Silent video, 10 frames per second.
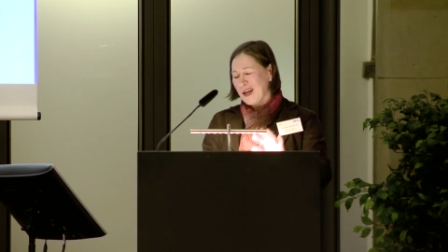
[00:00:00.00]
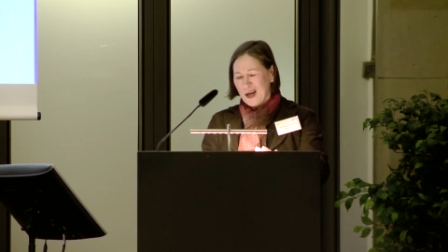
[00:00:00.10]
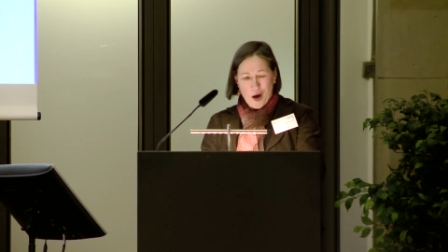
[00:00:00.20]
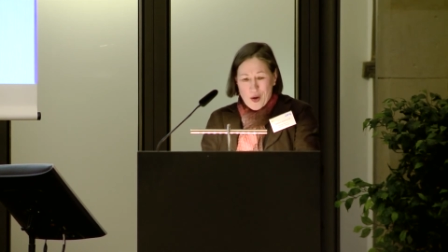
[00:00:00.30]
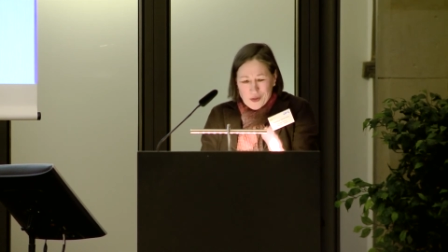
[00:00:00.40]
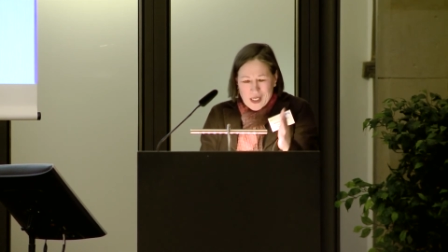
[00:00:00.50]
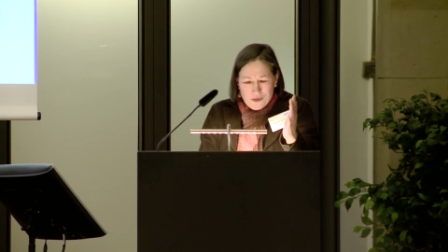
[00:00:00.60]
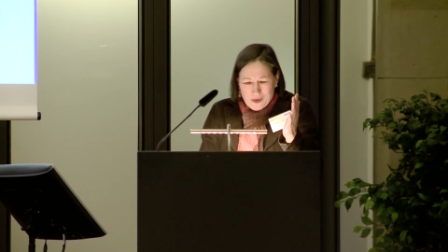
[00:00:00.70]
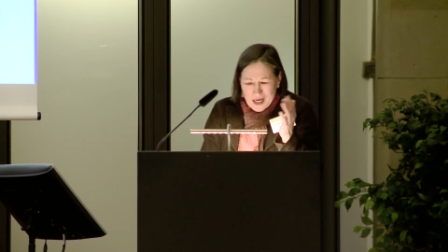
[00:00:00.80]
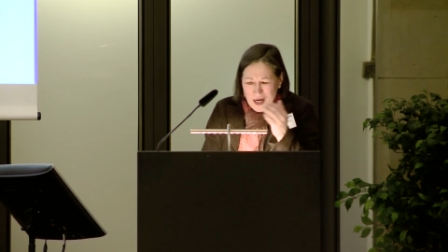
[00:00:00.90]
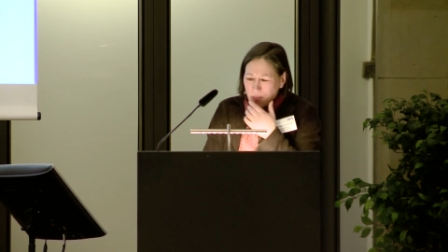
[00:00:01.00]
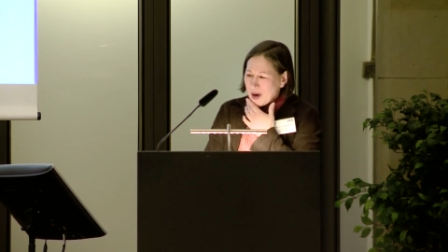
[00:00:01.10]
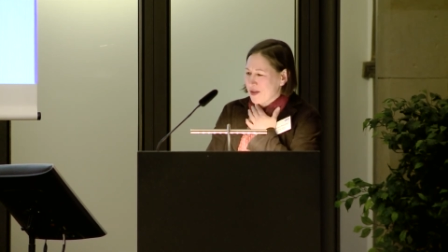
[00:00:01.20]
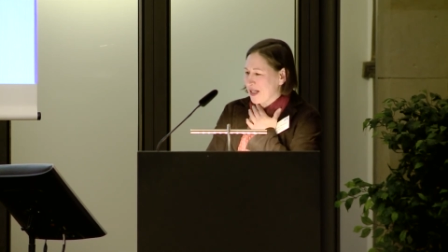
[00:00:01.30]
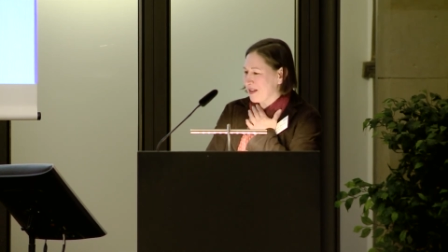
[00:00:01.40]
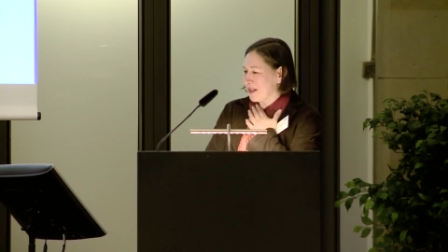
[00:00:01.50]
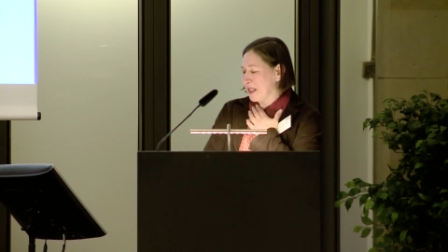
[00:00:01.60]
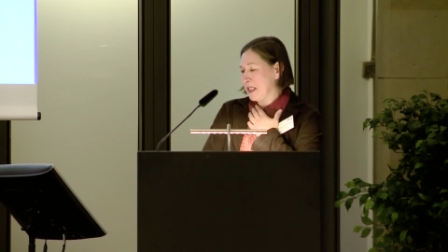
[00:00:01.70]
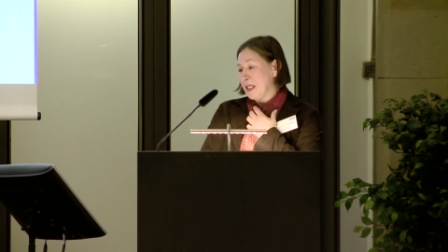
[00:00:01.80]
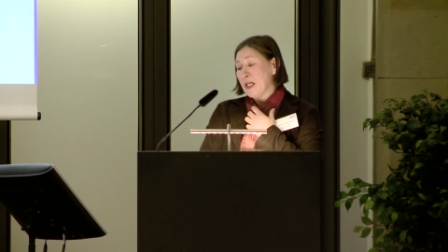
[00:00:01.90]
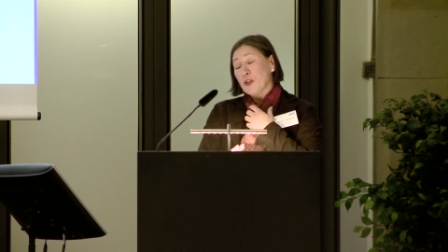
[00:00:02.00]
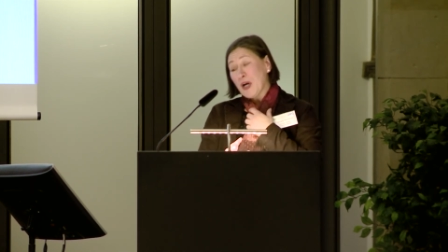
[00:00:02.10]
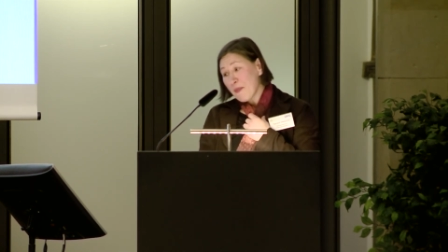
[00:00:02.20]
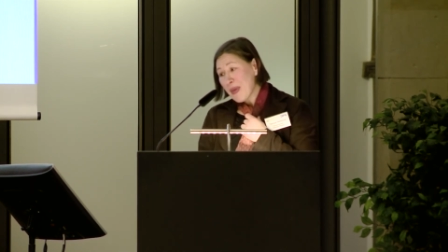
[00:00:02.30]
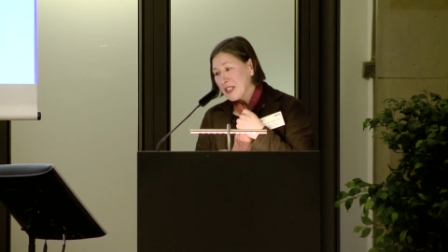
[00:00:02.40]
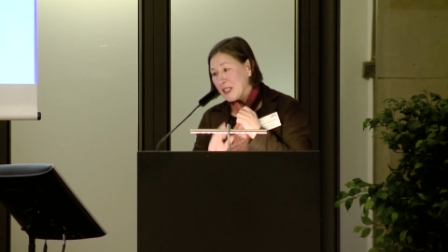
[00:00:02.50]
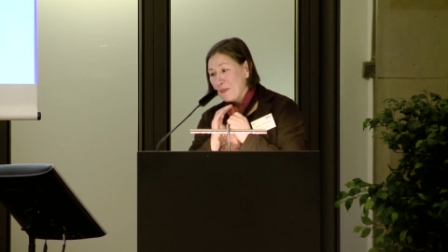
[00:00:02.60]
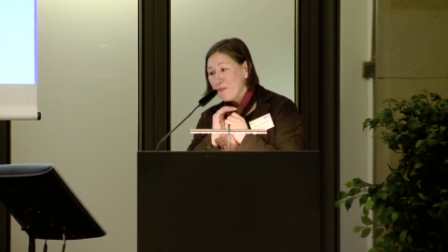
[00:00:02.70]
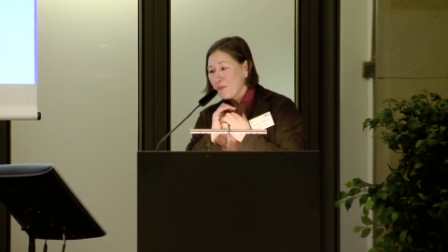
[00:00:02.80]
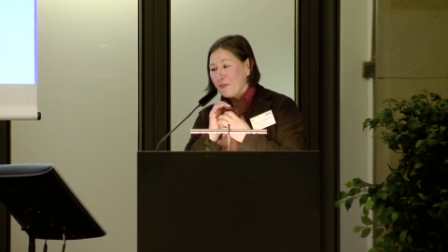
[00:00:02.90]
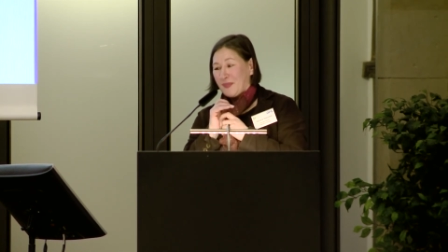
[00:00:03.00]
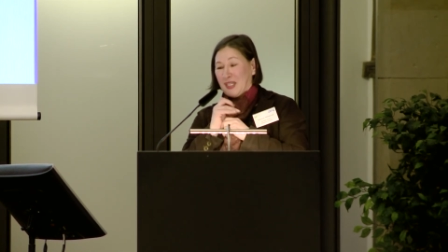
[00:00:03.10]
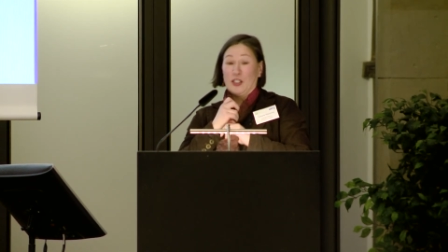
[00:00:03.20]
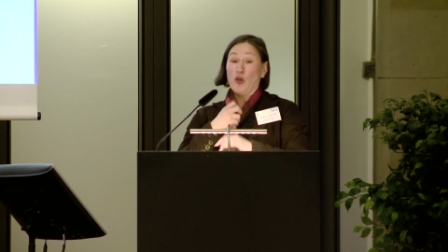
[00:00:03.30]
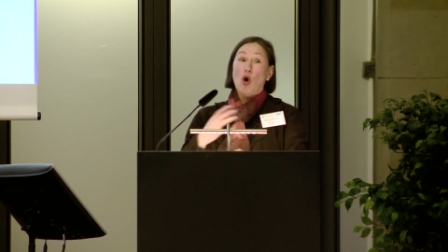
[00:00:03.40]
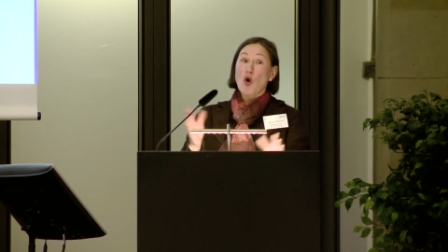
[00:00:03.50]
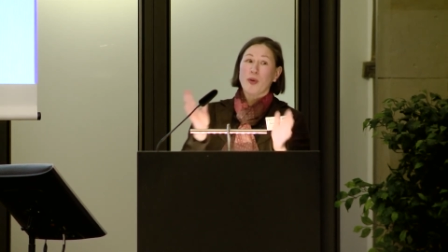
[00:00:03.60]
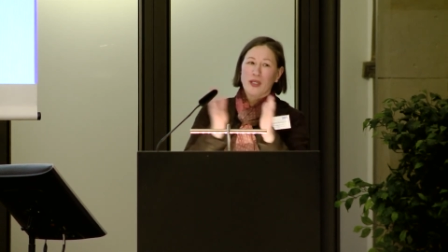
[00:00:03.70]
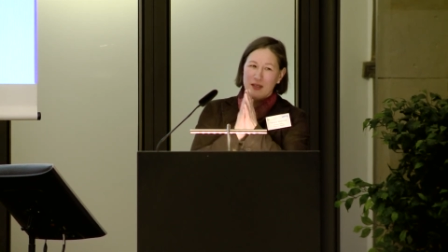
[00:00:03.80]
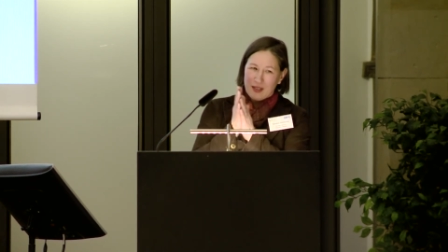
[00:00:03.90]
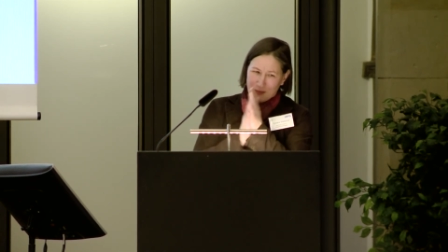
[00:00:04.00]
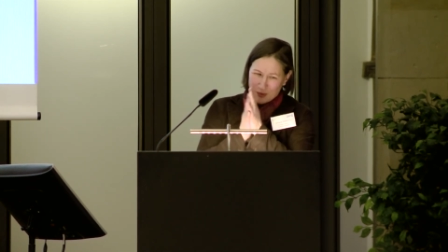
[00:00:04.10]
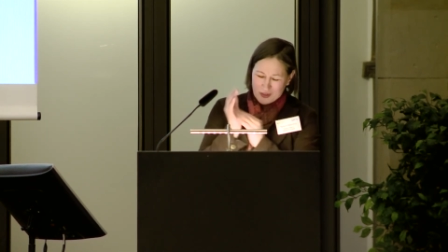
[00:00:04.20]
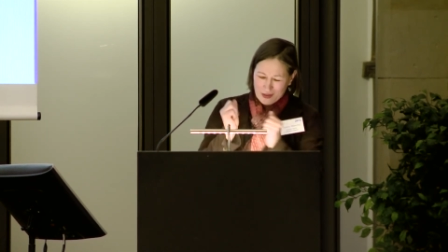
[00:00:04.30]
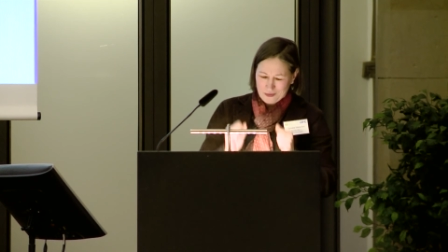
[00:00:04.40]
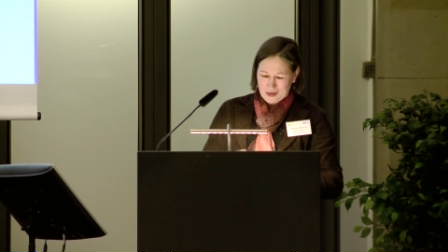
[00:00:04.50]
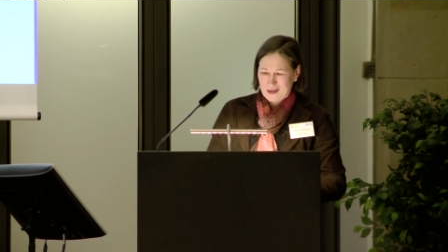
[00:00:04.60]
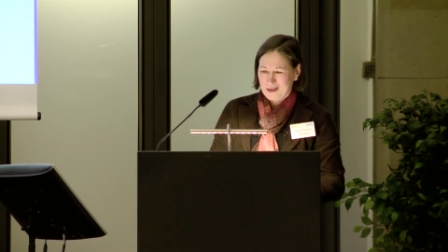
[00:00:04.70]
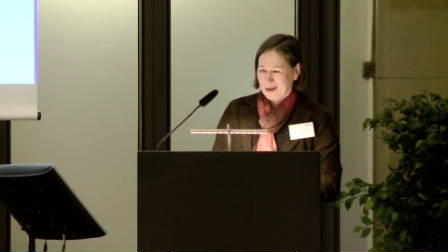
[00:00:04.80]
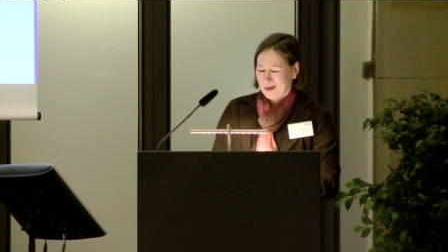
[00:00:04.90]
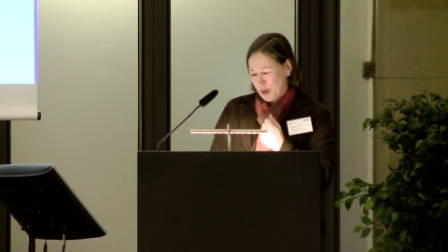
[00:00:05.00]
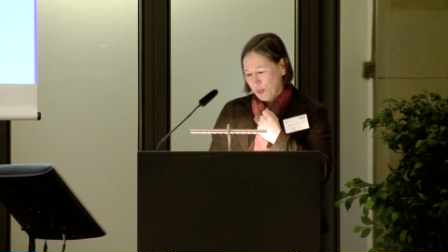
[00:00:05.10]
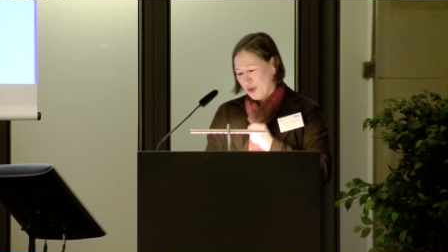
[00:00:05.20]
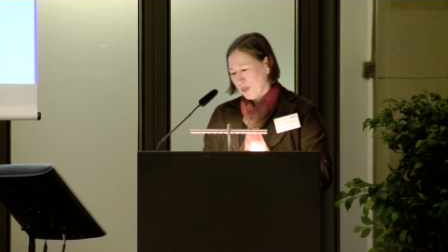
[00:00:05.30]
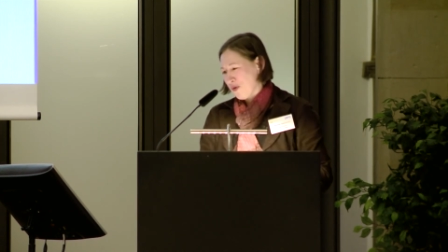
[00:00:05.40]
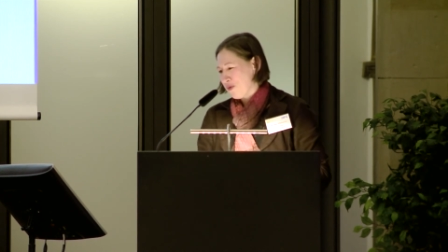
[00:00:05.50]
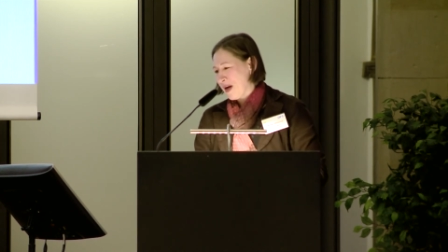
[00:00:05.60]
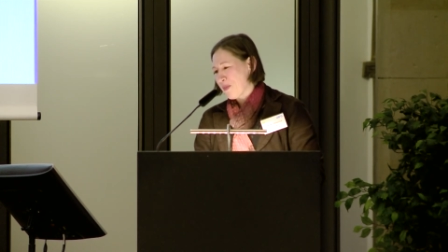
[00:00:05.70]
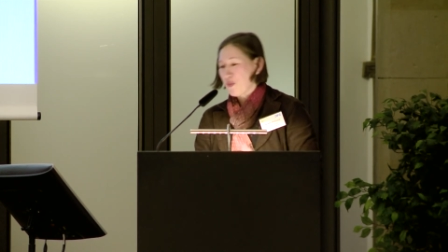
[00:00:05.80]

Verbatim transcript: How else can he find out about that? So I met him so hoping he, he must have that uh, computer program.